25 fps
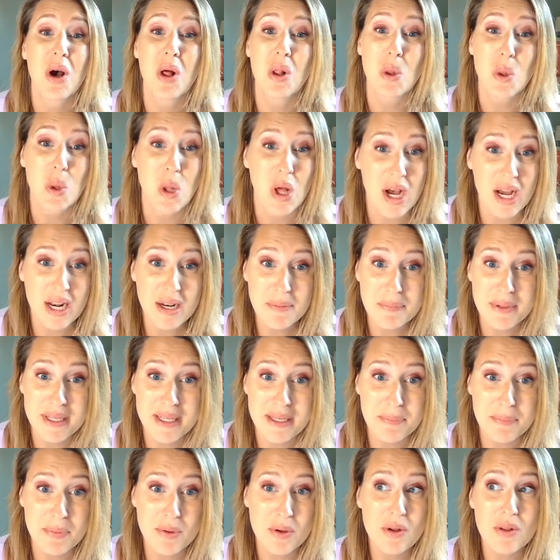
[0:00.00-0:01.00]
lot of
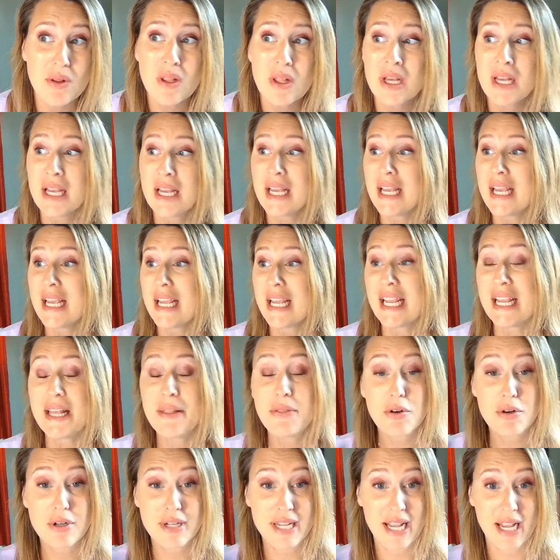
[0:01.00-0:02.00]
people
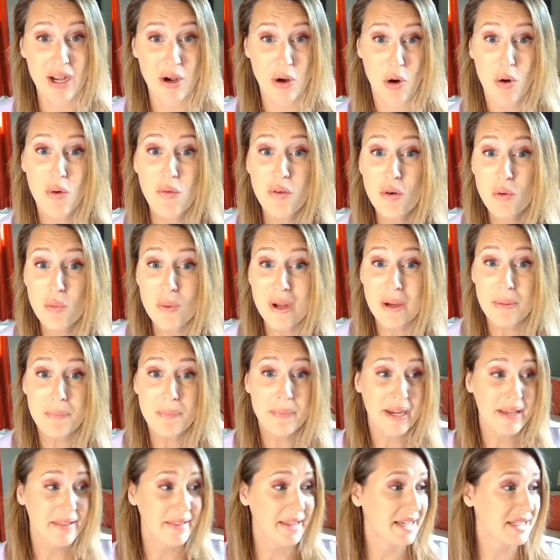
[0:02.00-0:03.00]
either get overwhelmed
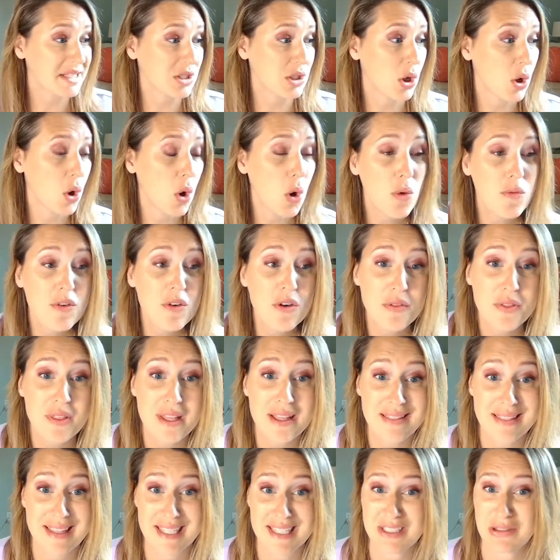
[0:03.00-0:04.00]
by this,
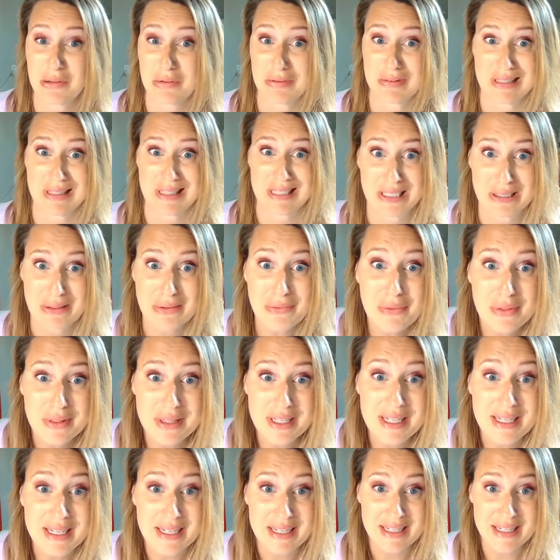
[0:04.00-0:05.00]
overthink this, or they don't
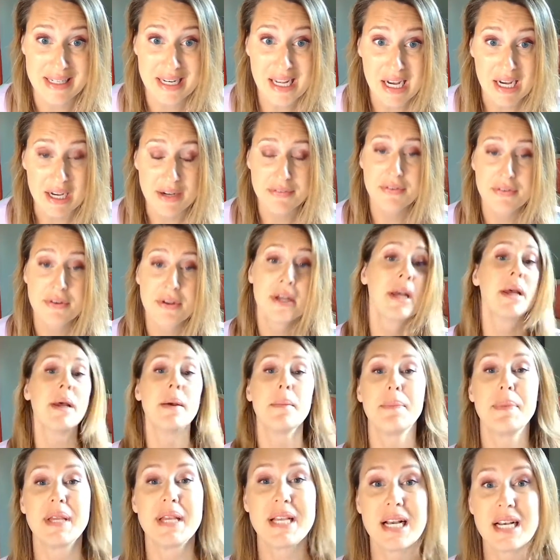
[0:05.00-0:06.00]
think it enough
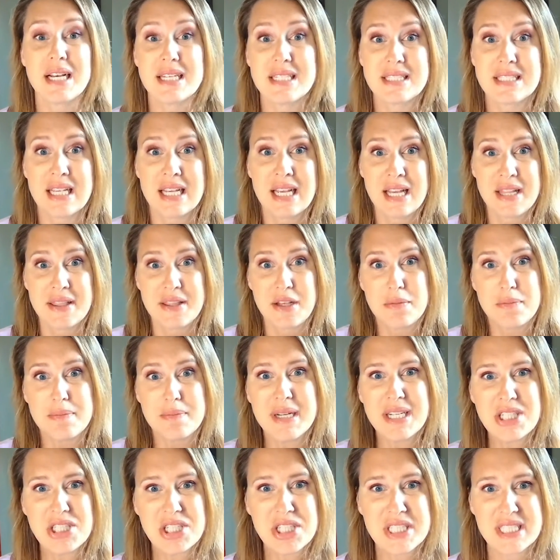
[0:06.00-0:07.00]
because their
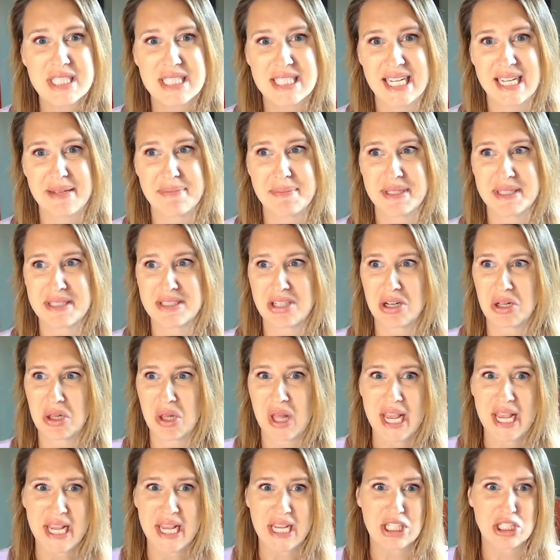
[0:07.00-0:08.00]
mission statements are
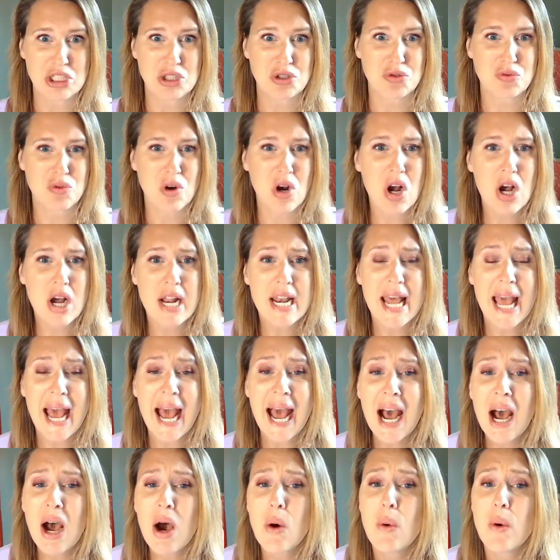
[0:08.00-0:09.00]
like drawn
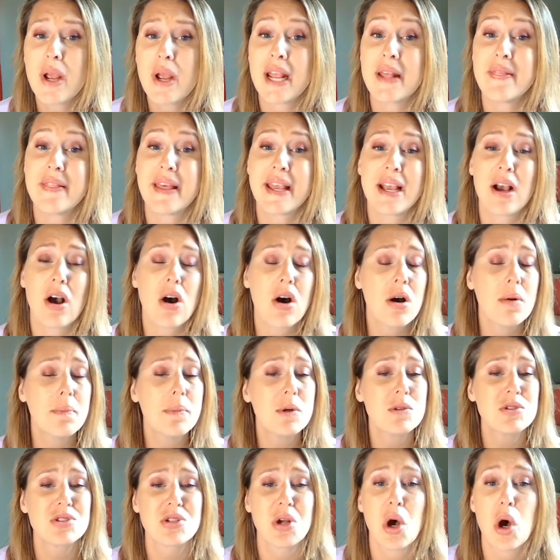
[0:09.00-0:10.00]
out and they
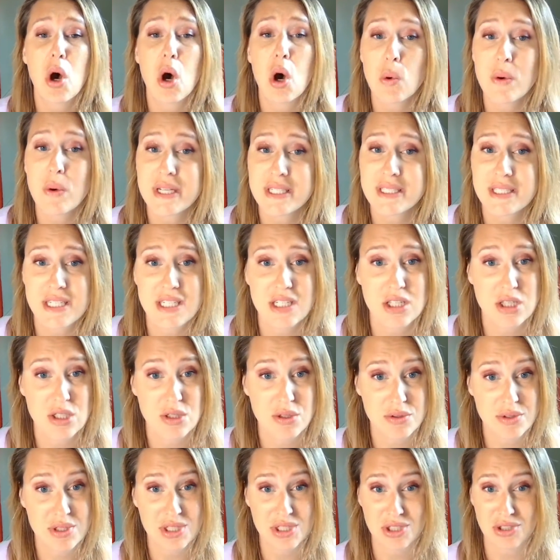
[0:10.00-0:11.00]
almost always
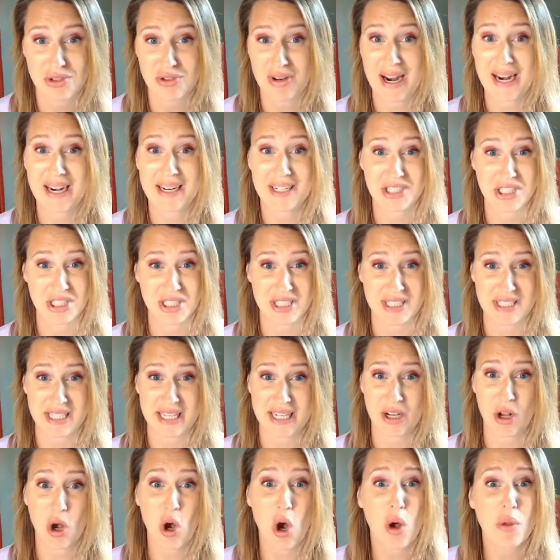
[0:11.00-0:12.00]
include the strategies,
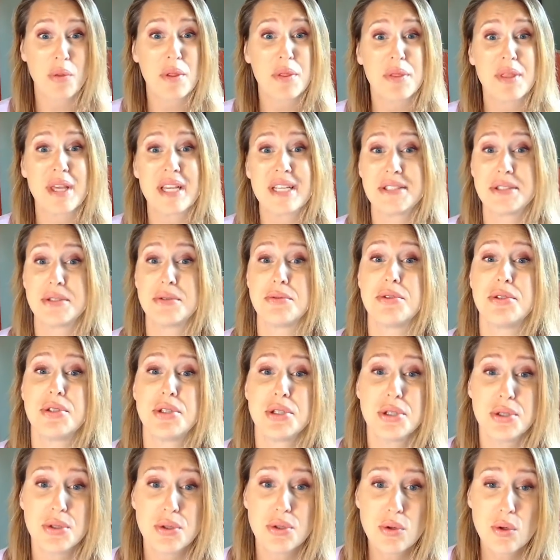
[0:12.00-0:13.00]
like all the things you
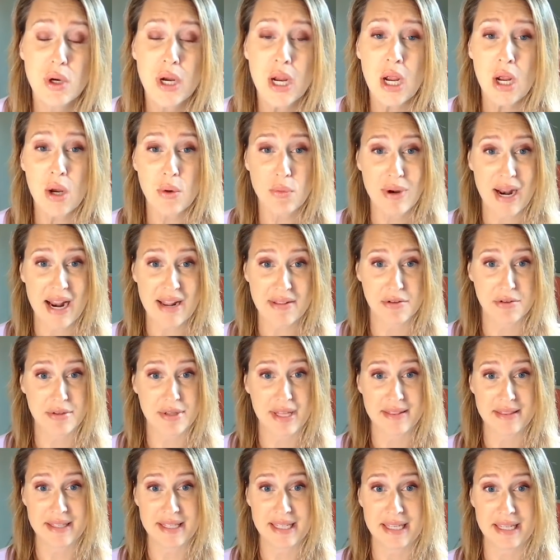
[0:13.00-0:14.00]
do rather
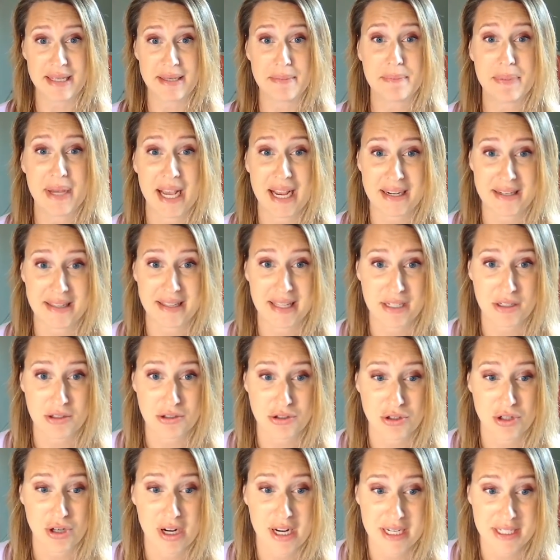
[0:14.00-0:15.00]
than the impact that you're
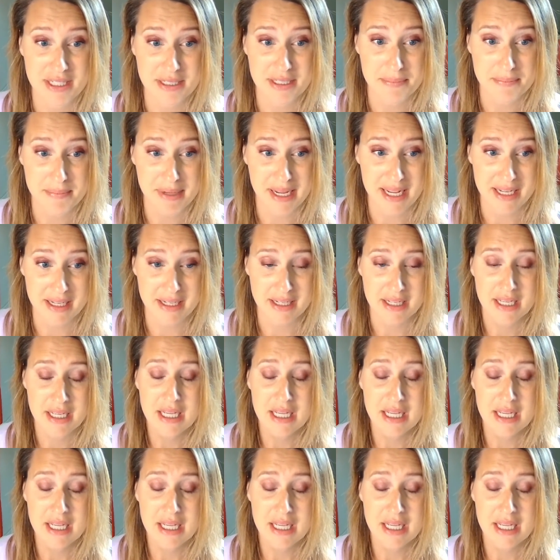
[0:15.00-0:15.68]
trying to make.